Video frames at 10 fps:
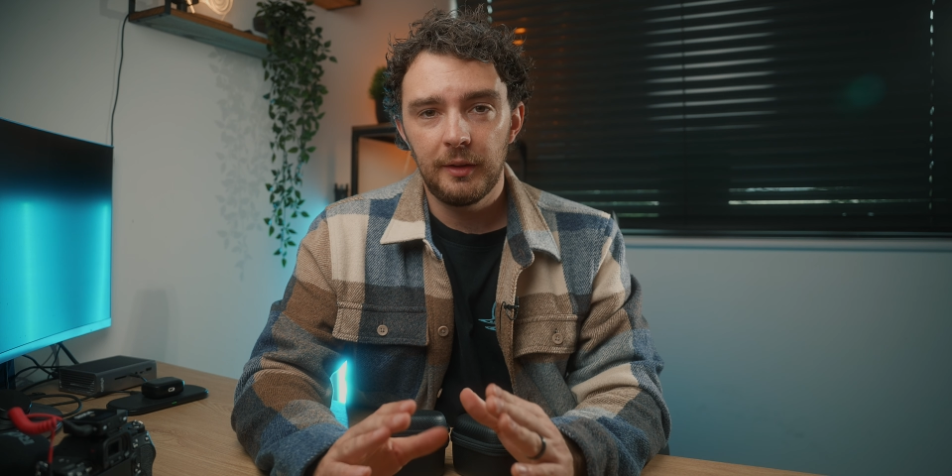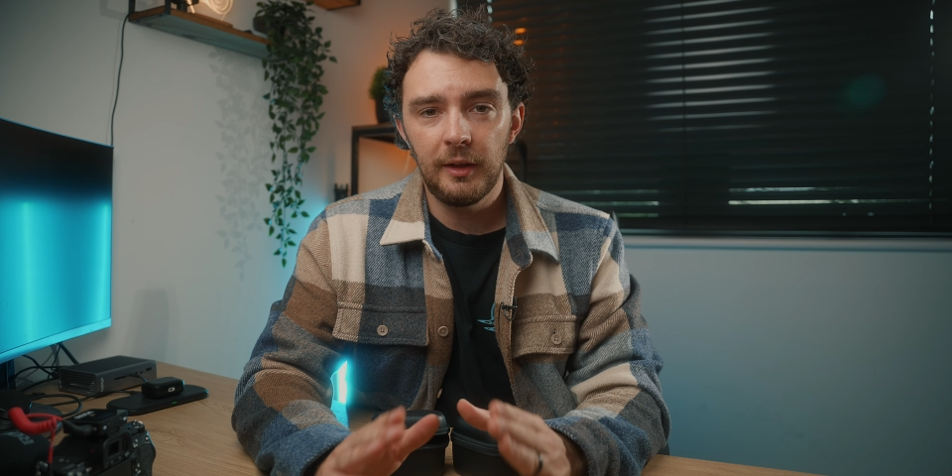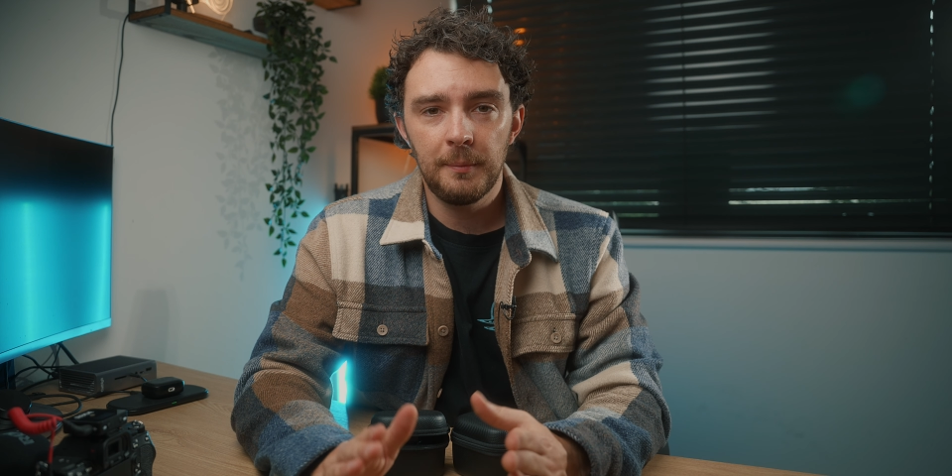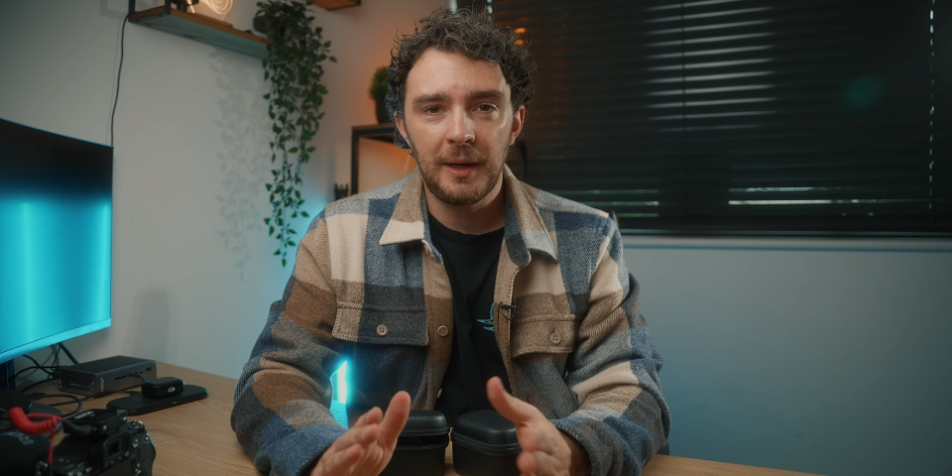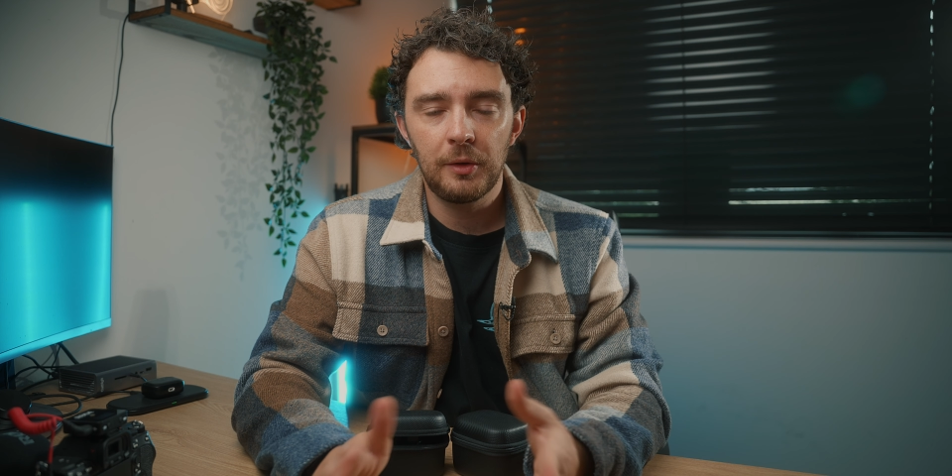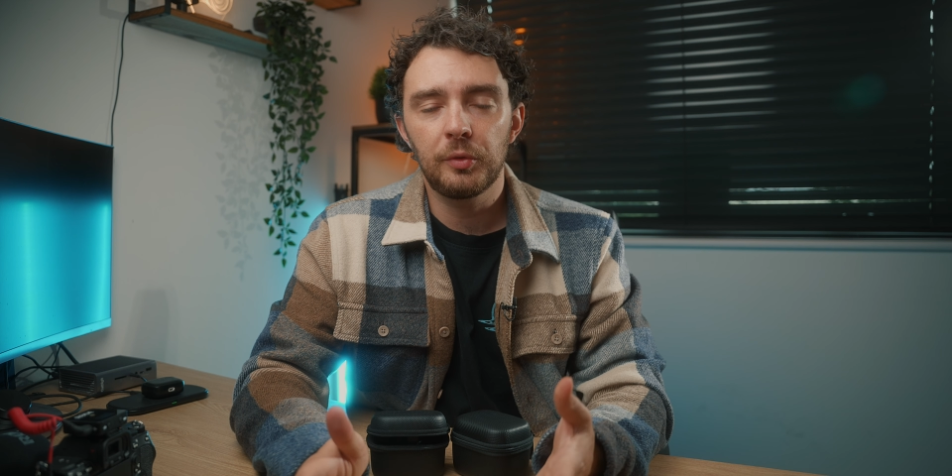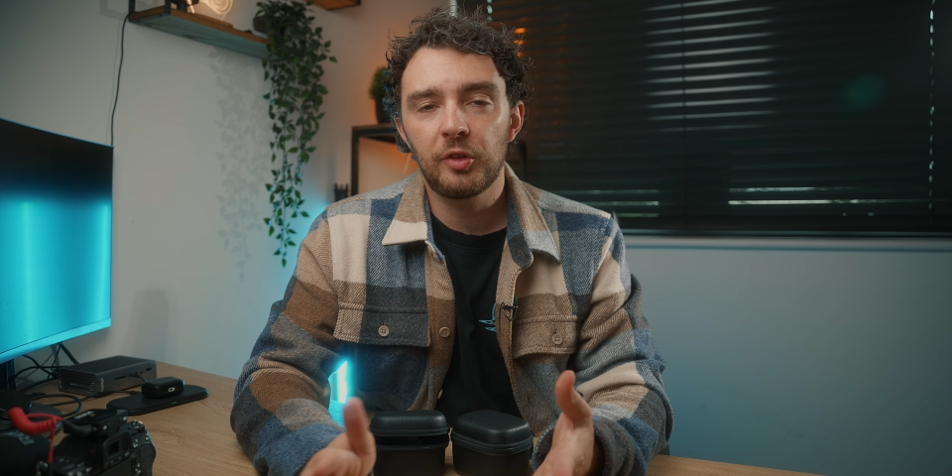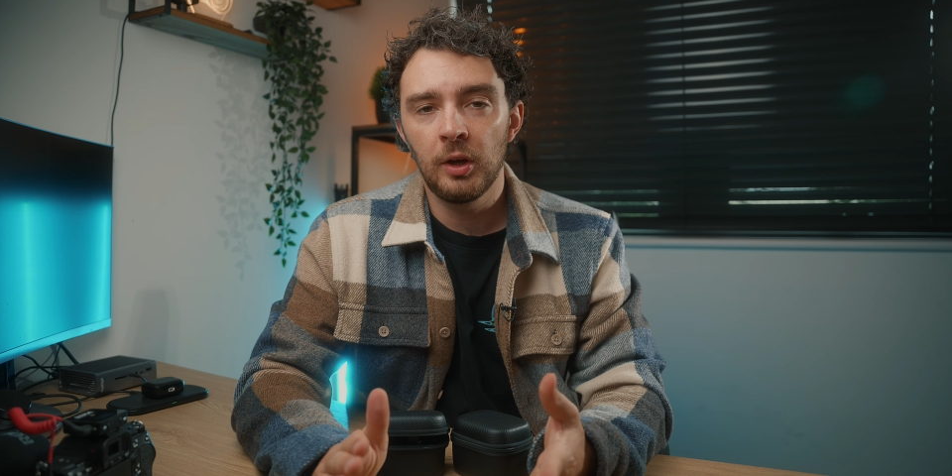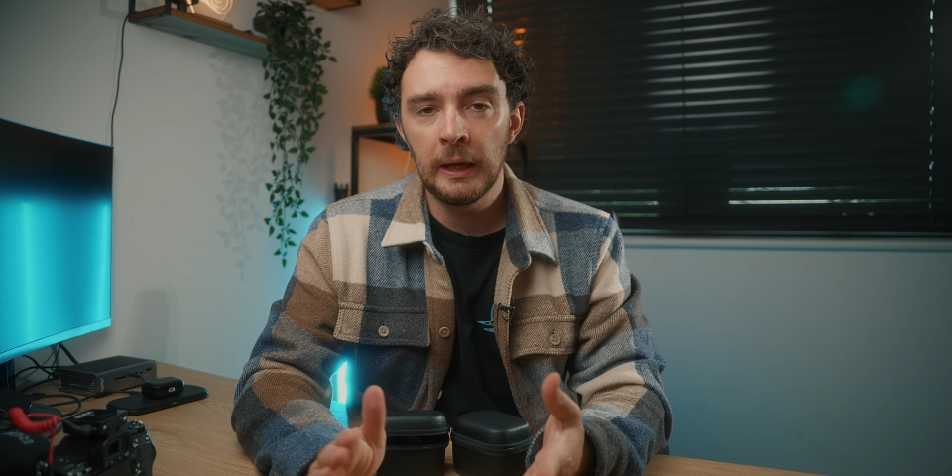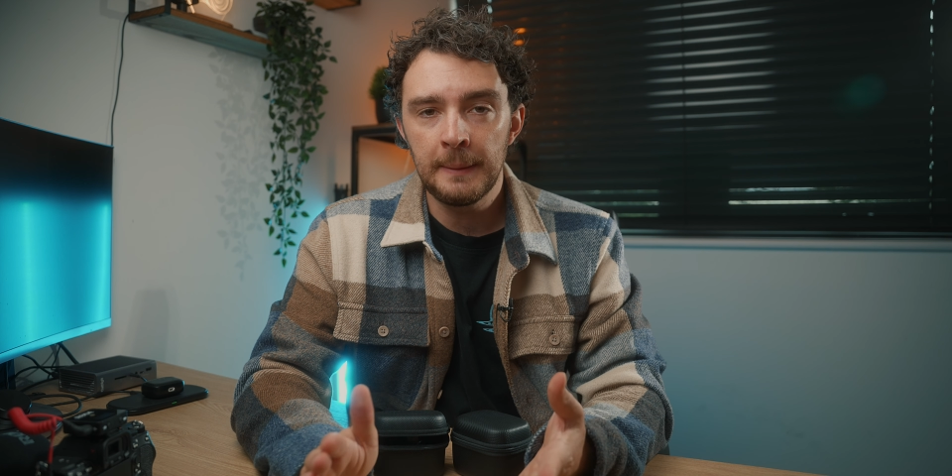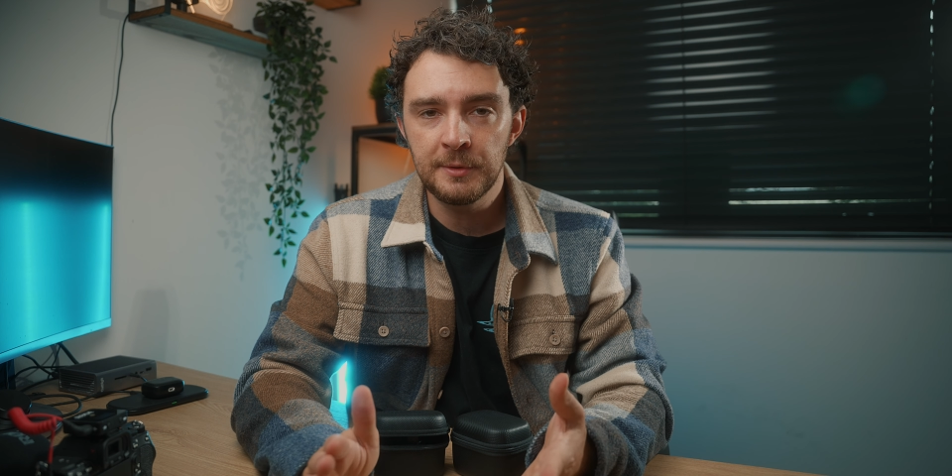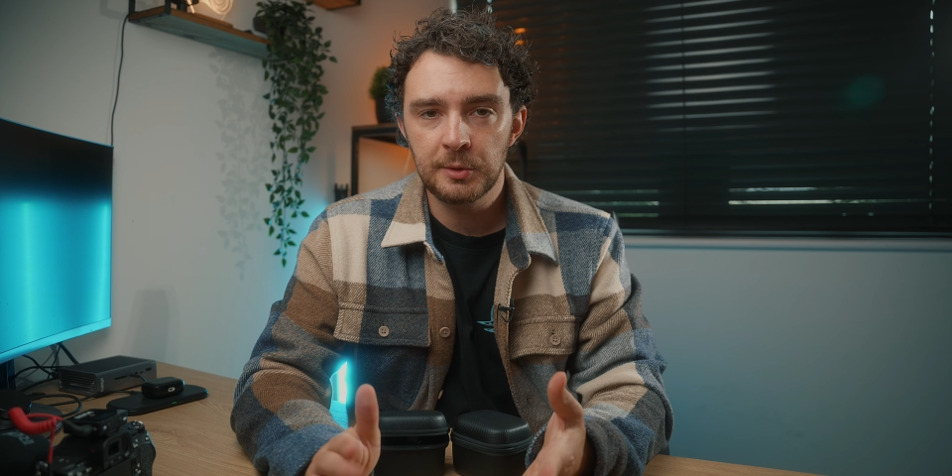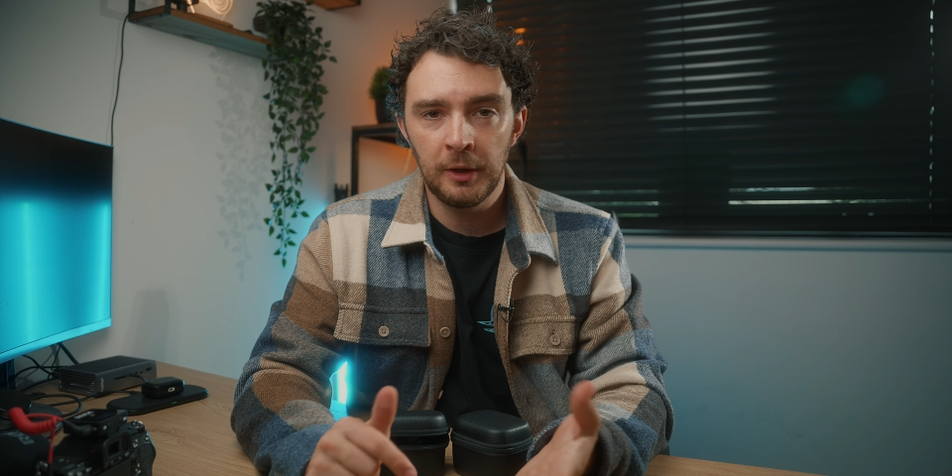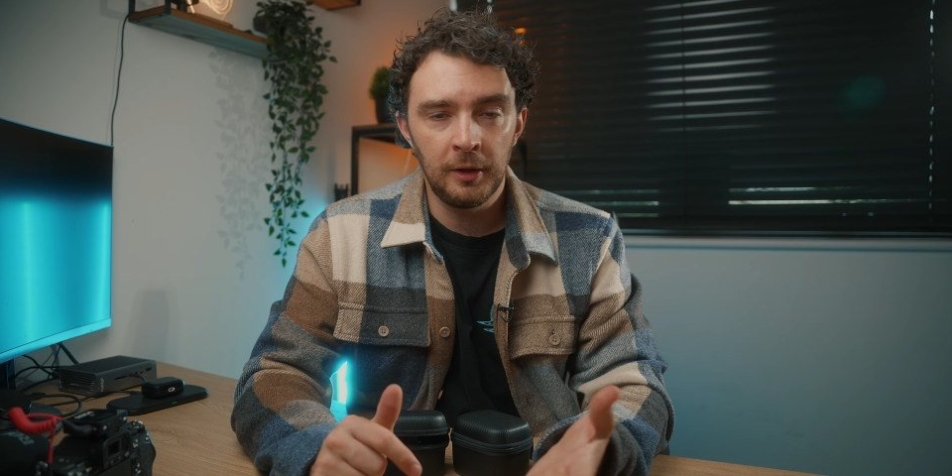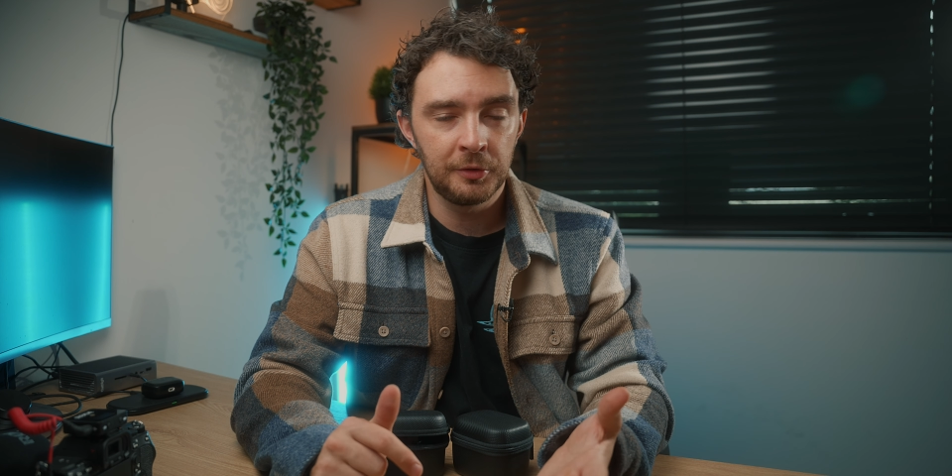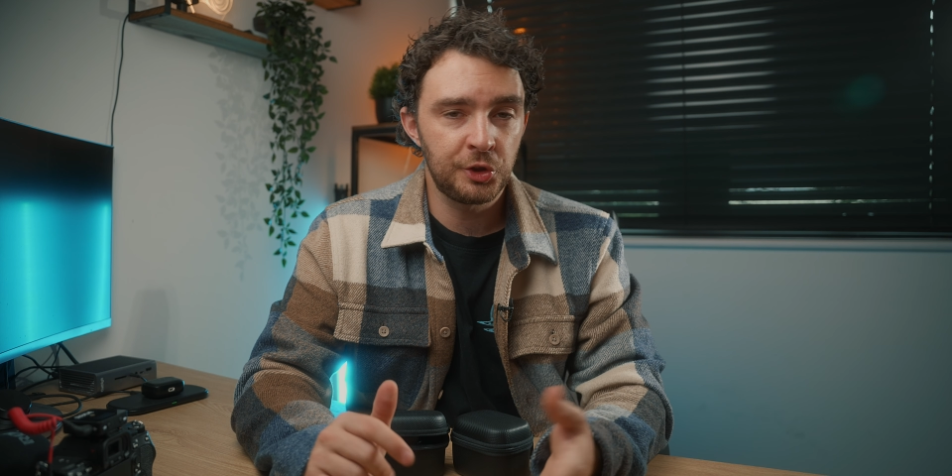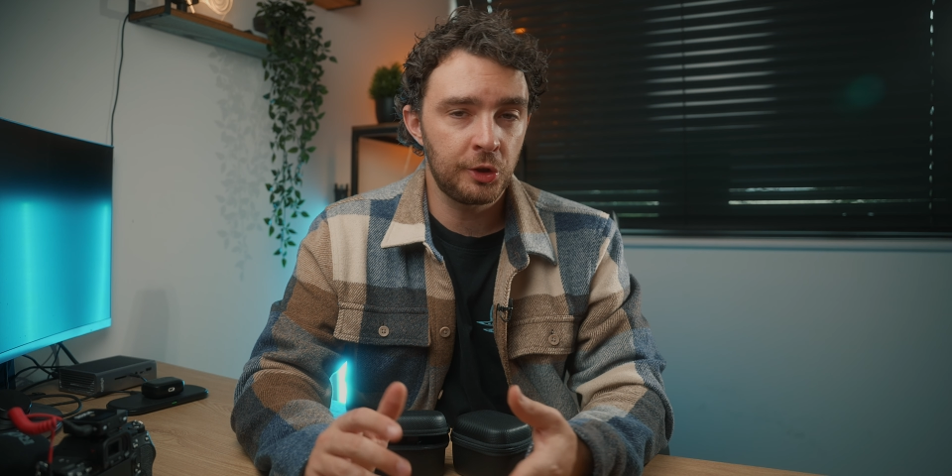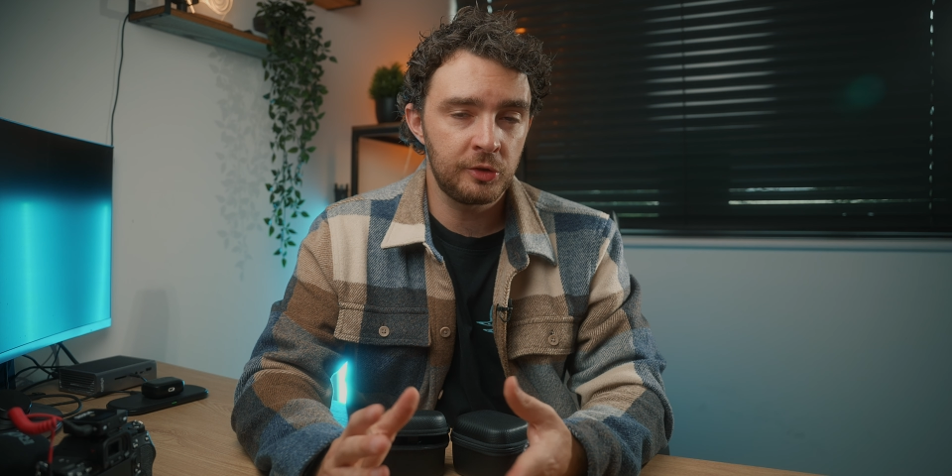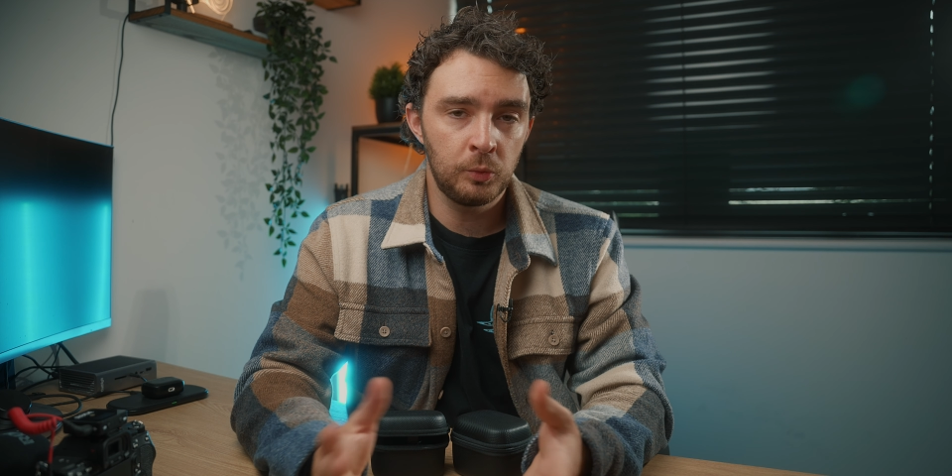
The amount of times where I've shot a